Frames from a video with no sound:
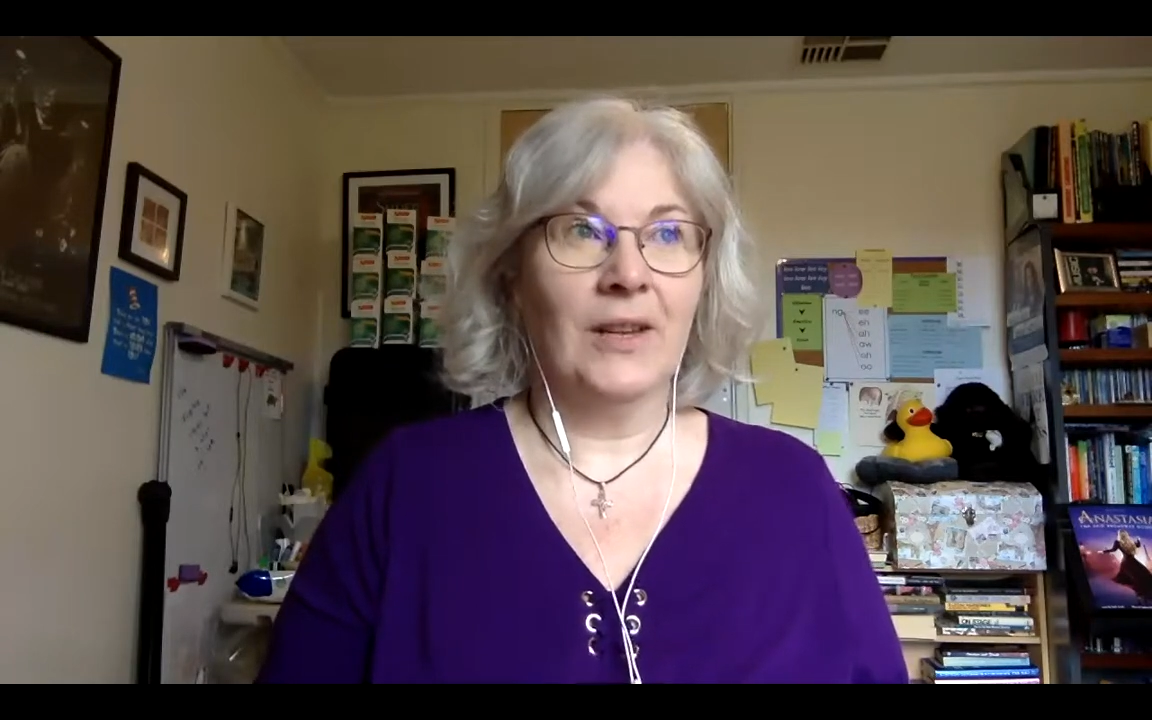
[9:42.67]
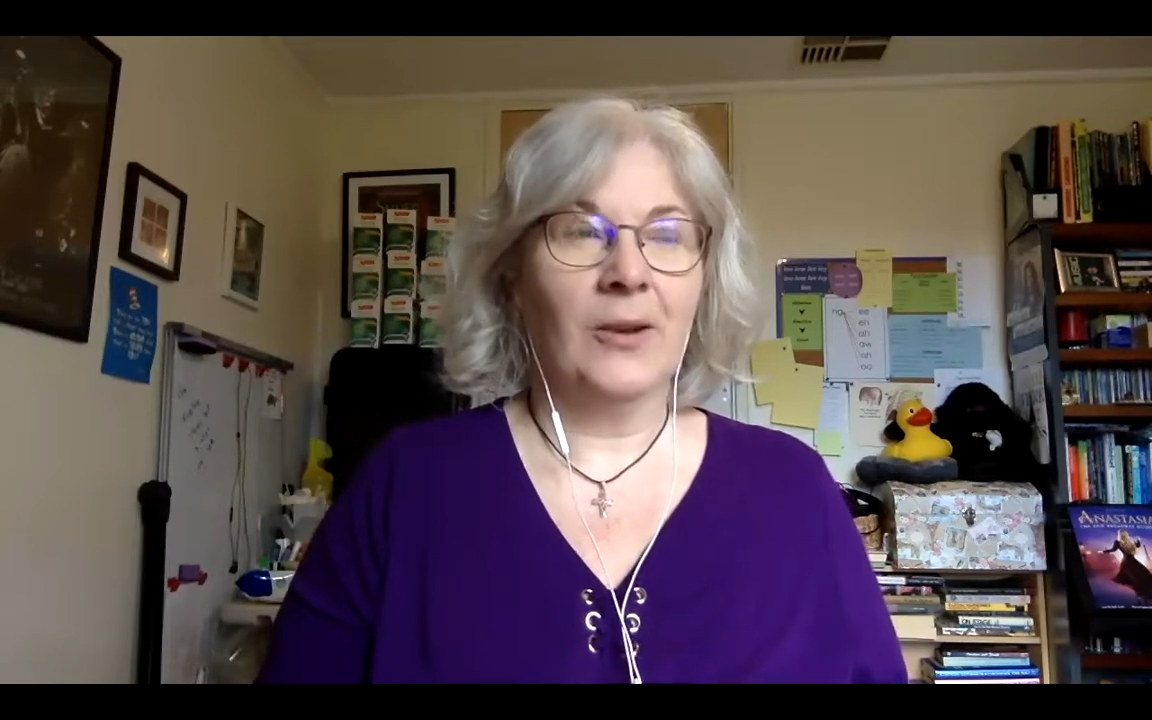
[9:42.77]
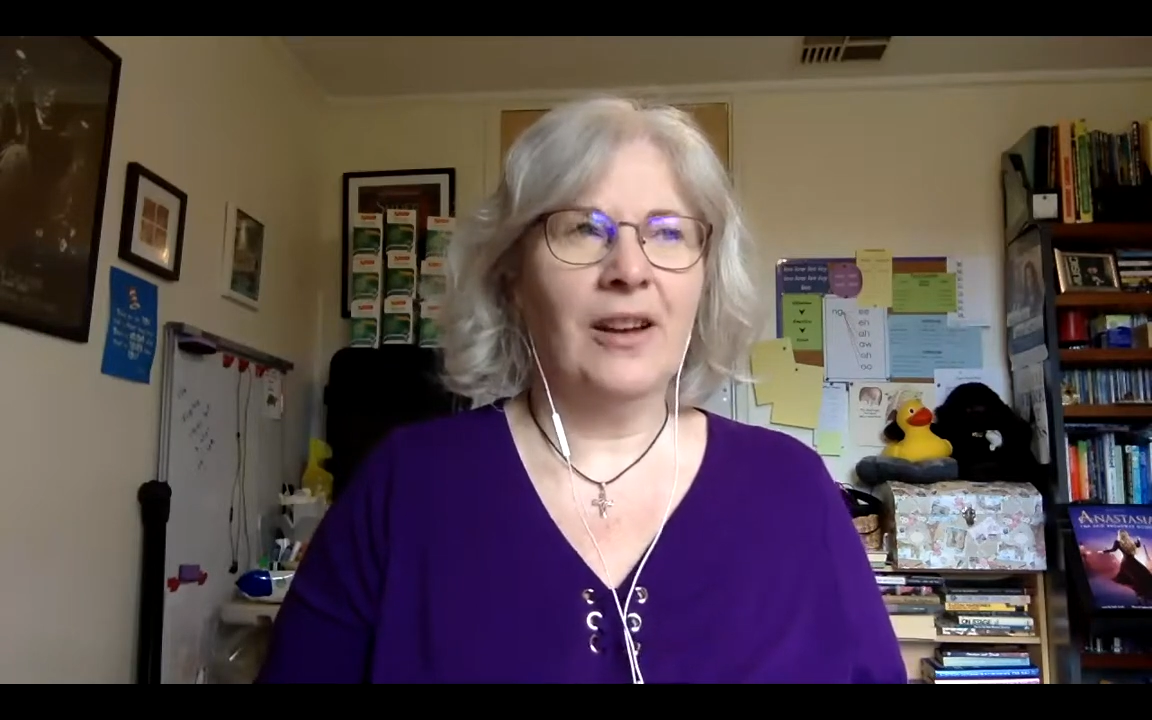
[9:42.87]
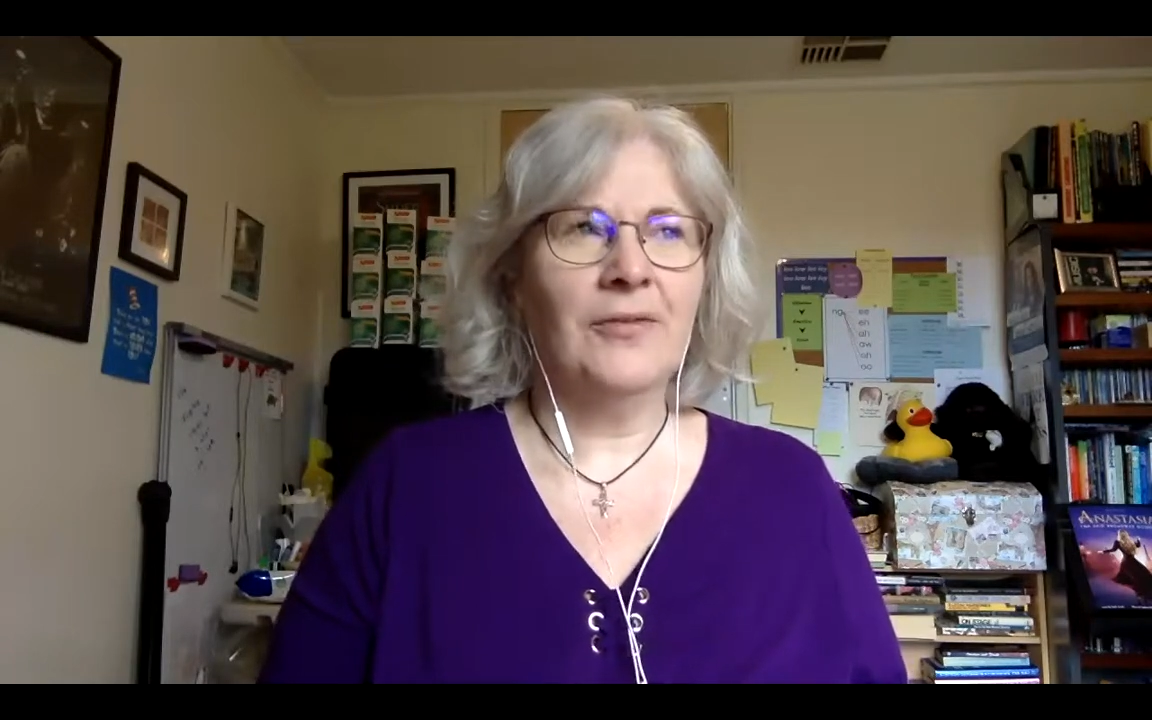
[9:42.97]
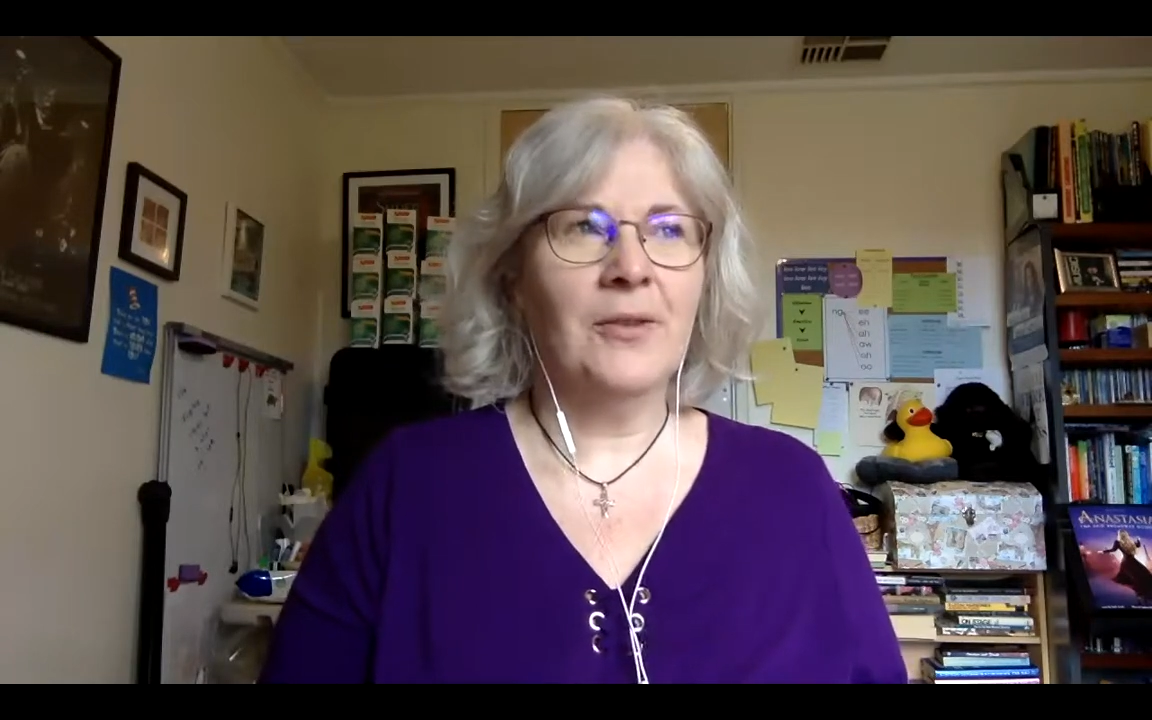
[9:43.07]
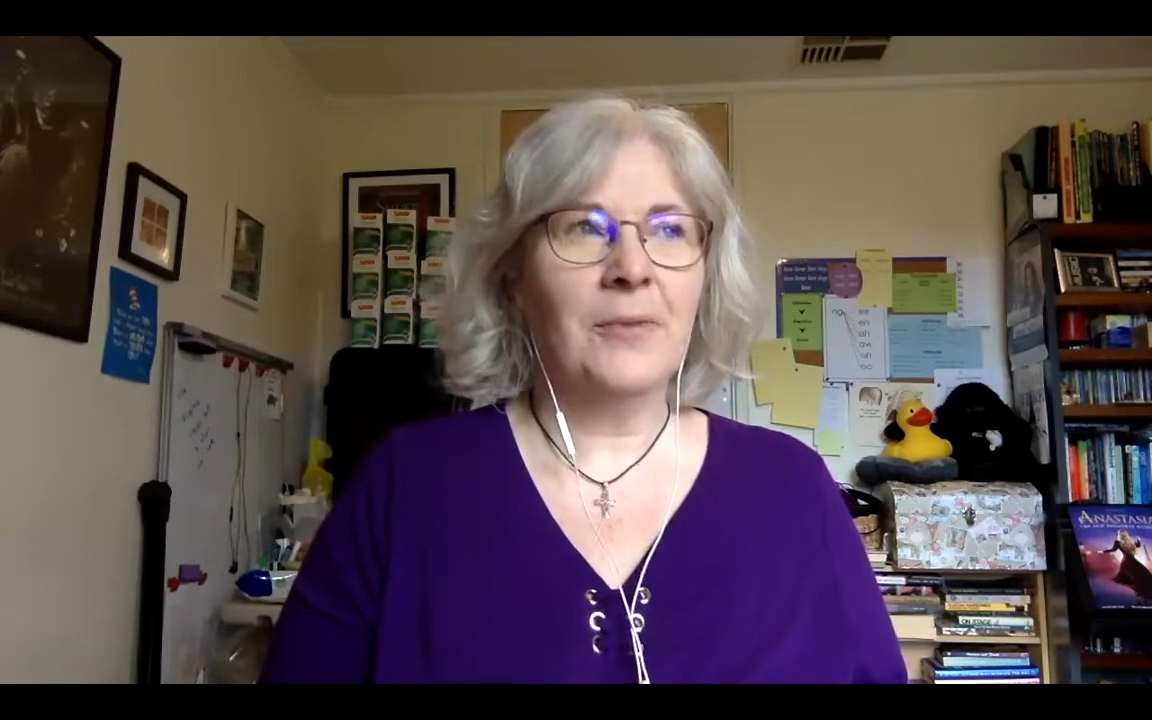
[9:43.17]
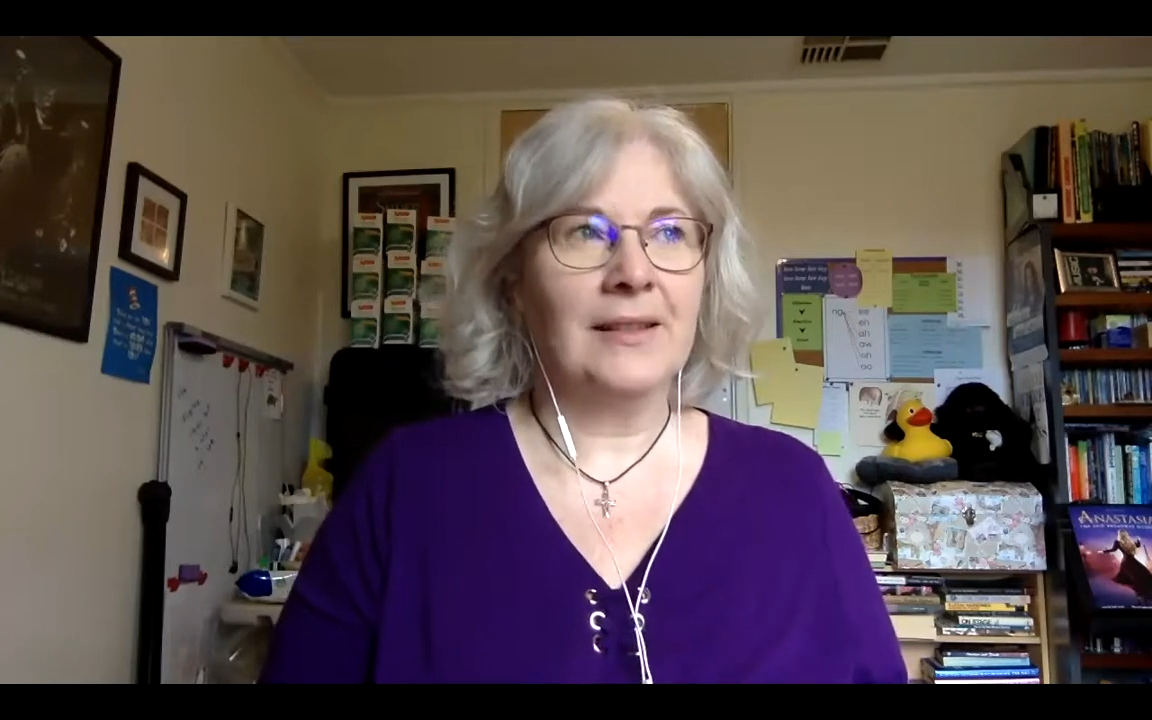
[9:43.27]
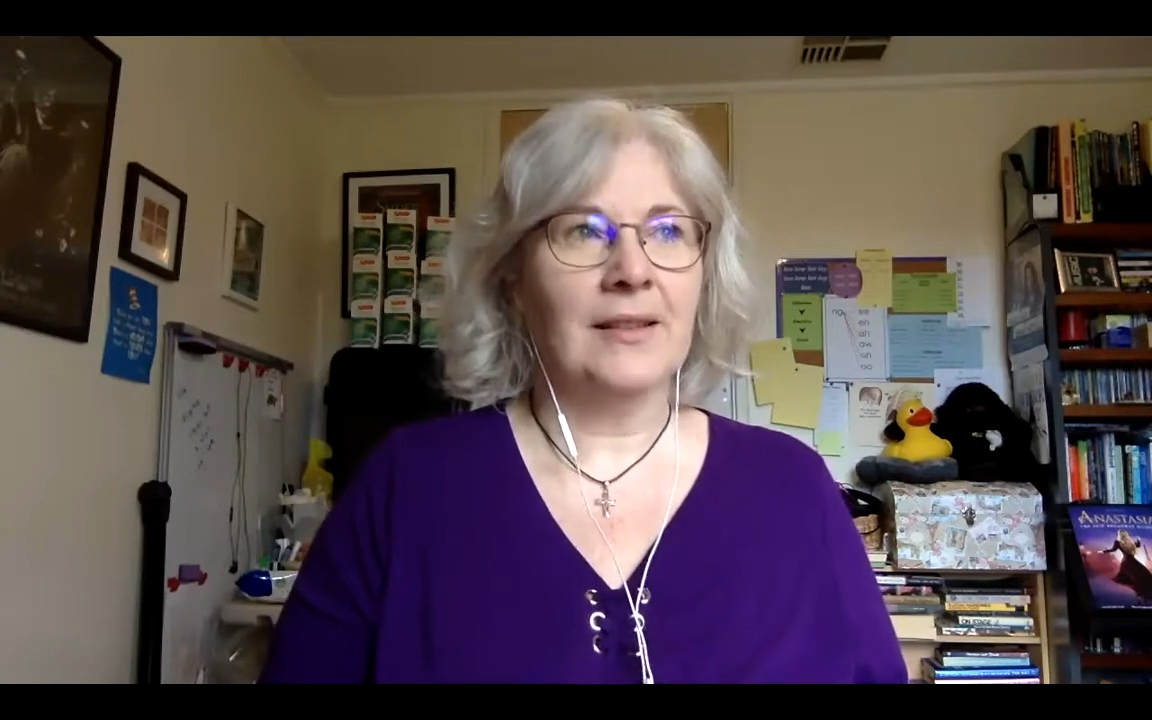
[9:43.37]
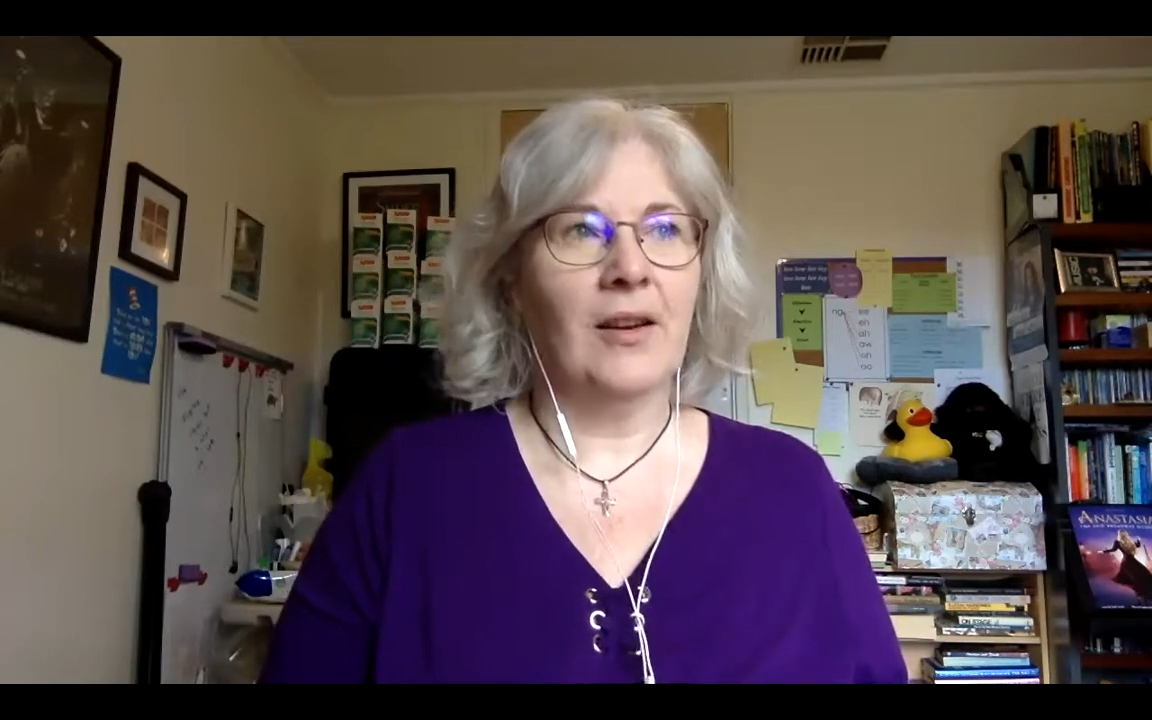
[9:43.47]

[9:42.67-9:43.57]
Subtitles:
quite a few weeks